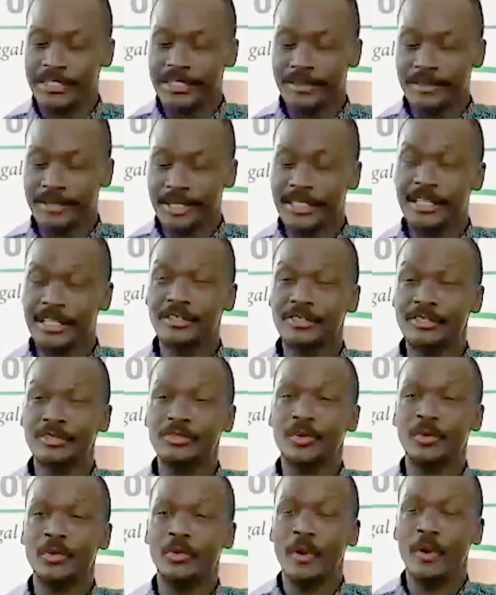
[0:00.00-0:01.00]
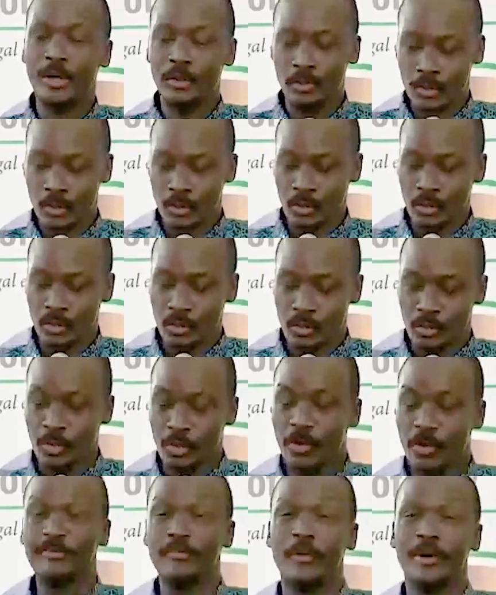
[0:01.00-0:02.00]
some suggestions on what we could do
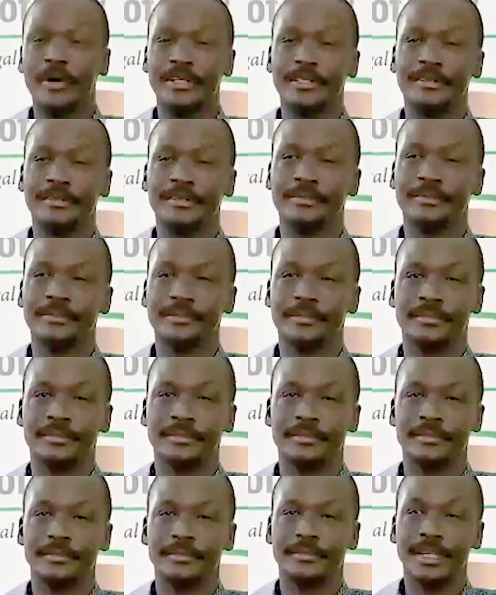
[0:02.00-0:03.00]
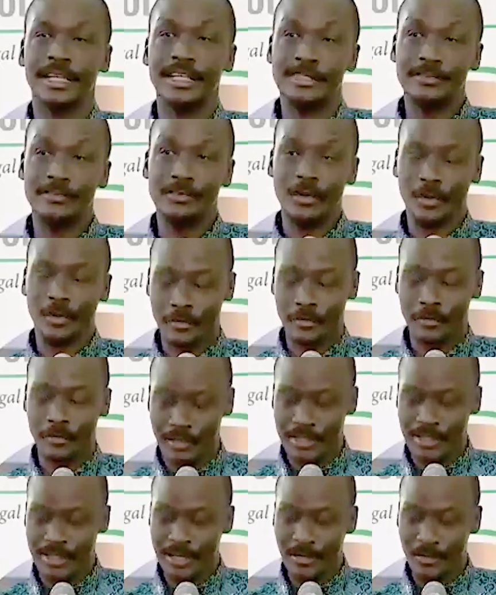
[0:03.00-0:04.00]
going forward. That's if you're
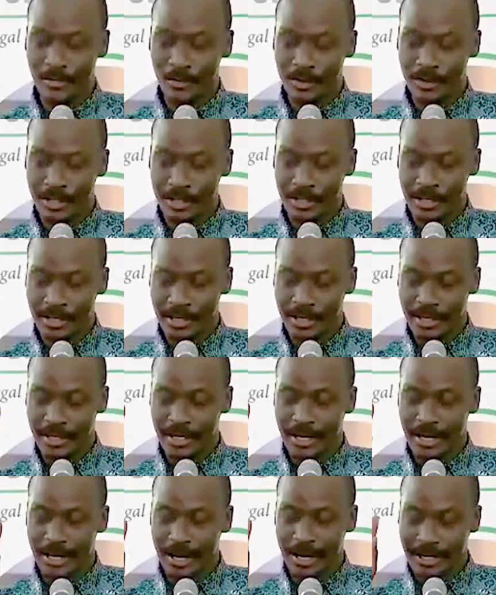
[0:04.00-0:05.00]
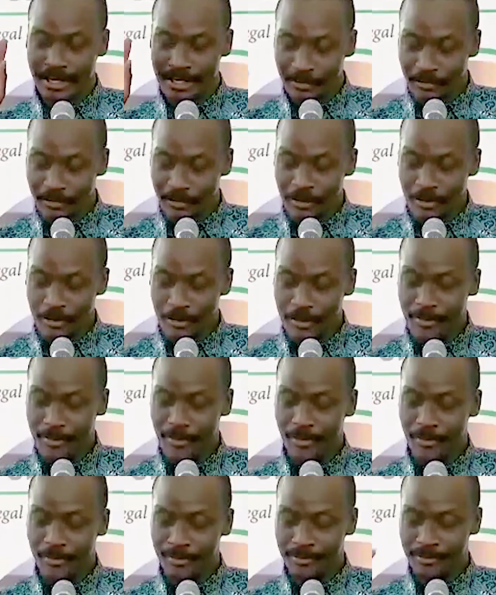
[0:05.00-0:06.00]
convinced that we are different
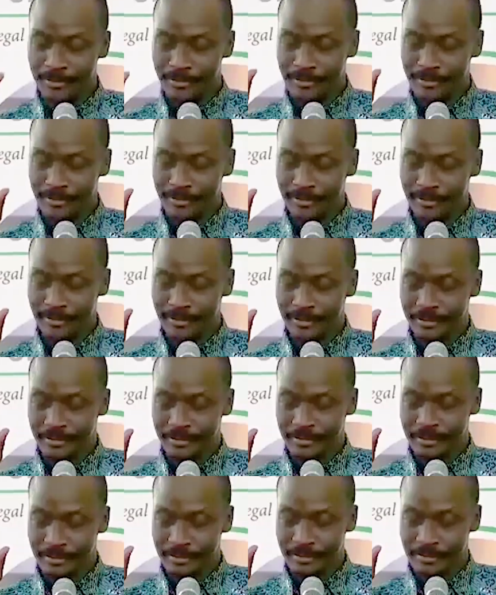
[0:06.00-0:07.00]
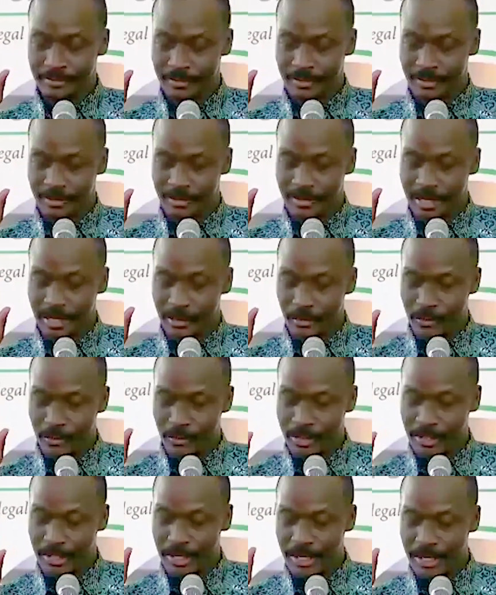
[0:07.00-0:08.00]
people that
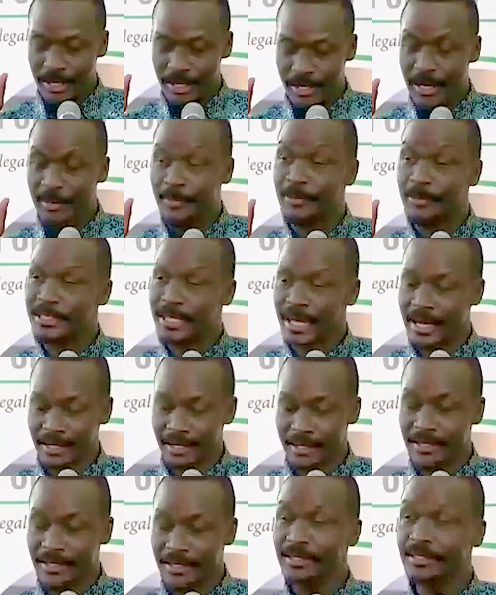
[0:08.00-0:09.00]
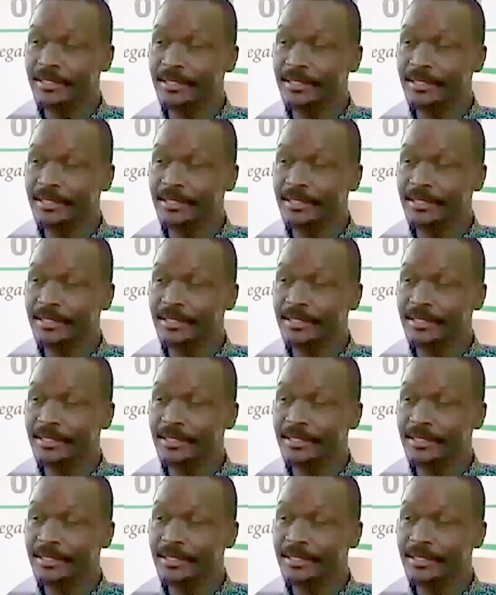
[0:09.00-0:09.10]
we are a mosaic,